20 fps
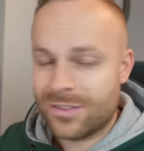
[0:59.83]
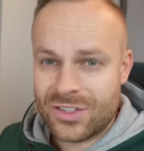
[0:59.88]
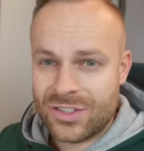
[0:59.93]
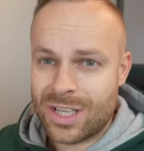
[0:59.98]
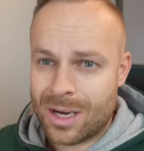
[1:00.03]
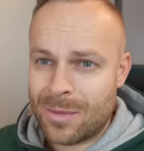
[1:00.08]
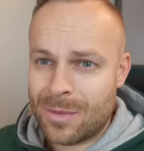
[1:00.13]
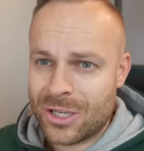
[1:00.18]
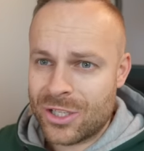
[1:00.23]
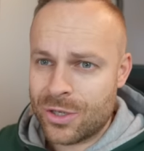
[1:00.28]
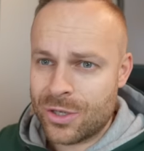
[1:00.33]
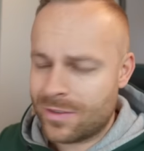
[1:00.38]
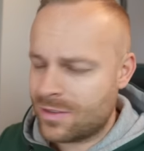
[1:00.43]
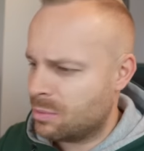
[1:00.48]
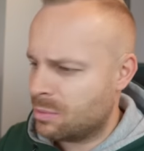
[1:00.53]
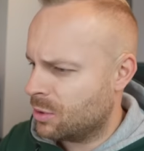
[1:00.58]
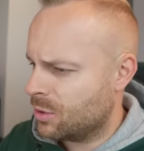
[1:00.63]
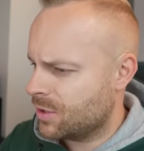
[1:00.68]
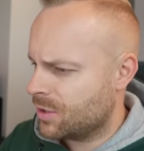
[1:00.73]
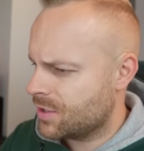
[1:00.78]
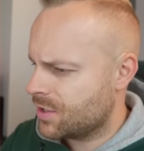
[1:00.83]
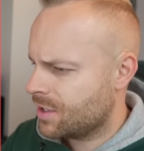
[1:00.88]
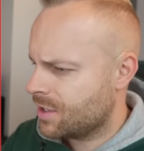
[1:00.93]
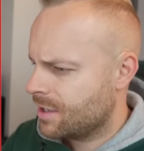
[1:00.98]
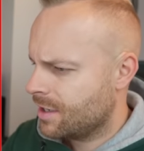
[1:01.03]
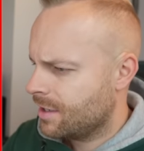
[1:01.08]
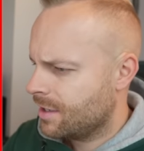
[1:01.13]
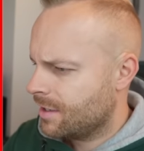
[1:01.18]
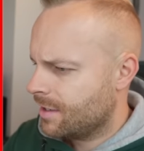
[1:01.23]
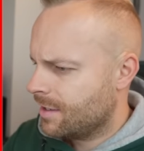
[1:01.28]
Some I do have to pause.
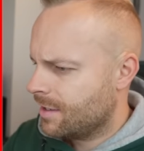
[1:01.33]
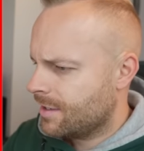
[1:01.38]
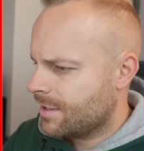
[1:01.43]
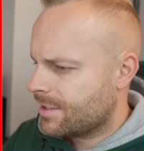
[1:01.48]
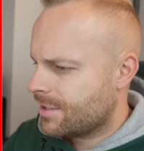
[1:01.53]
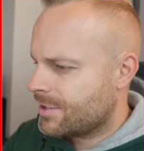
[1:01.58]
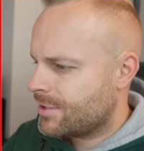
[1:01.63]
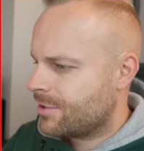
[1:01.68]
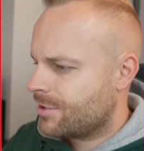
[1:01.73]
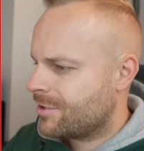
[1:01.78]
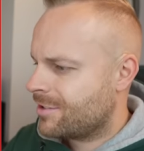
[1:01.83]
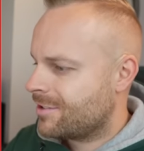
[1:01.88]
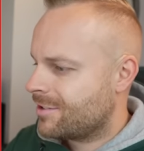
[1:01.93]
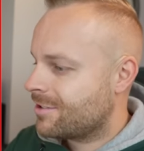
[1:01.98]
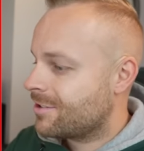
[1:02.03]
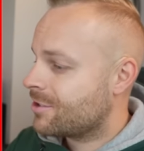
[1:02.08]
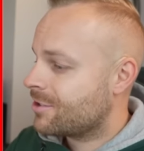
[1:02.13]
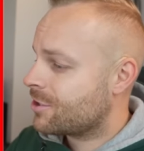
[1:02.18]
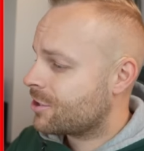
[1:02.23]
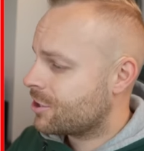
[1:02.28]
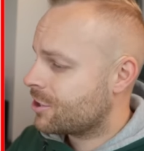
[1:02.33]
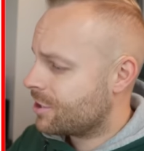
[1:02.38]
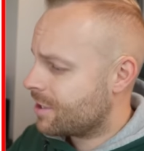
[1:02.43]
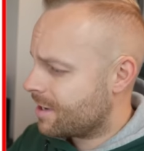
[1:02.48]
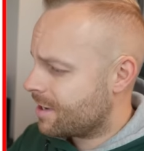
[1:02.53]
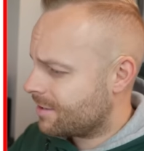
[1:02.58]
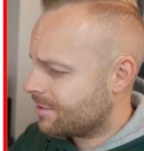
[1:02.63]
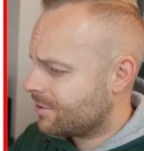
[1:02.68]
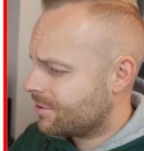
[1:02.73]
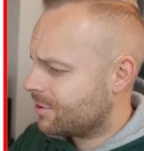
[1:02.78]

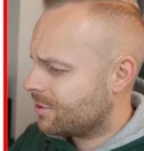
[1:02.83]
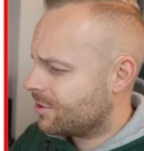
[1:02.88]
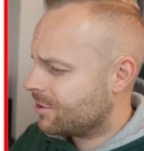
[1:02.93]
Księżyc.